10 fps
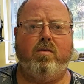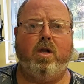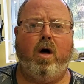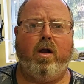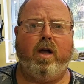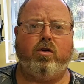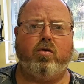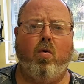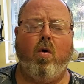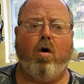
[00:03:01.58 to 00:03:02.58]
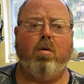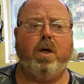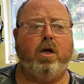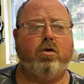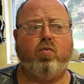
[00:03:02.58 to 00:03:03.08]
them a lot of extra water
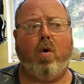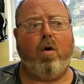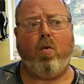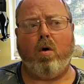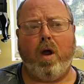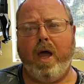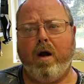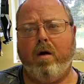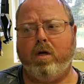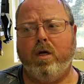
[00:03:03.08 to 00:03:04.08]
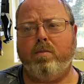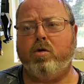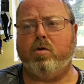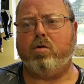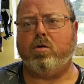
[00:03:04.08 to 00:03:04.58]
because where we're at, our
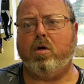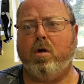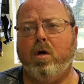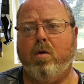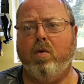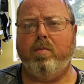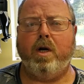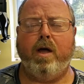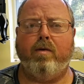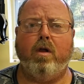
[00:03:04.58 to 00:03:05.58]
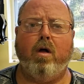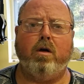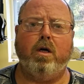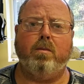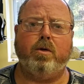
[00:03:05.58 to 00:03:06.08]
temperatures, we've been having a lot
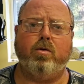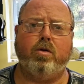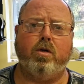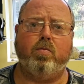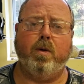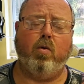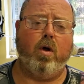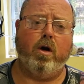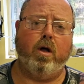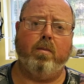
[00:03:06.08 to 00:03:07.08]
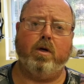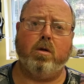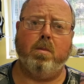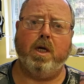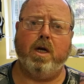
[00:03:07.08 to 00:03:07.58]
of temperatures that's been running up into
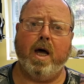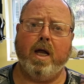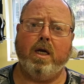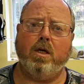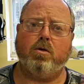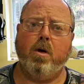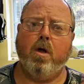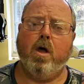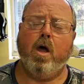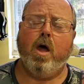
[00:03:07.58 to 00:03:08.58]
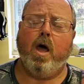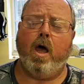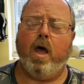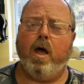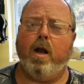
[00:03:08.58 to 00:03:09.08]
the mid-90s,
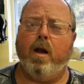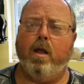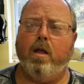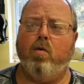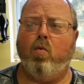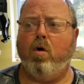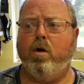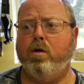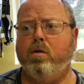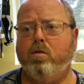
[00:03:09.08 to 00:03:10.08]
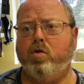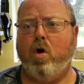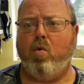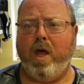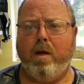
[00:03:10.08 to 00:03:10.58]
and we're in
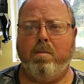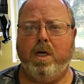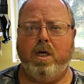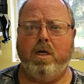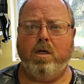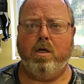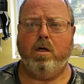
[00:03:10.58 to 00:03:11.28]
zone 8B,